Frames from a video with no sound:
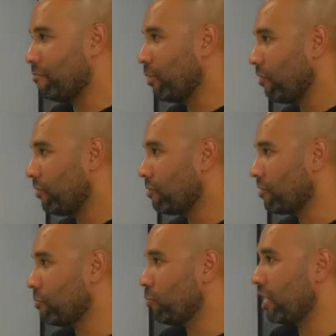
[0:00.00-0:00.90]
bought through
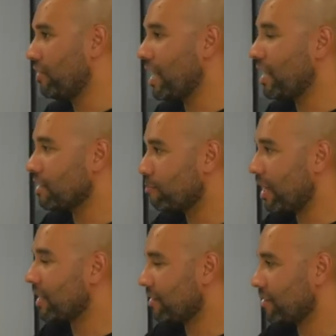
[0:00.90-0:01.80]
somewhere. They
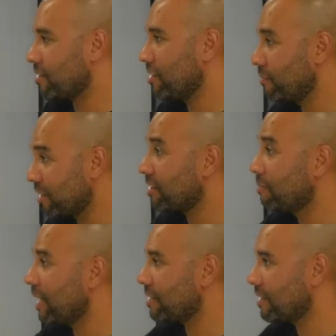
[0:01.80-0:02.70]
expect the service to
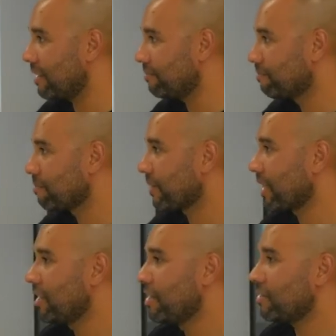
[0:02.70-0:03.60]
match that.
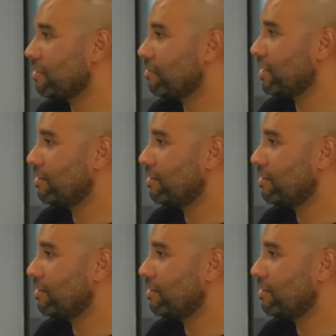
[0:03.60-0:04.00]
So, you know,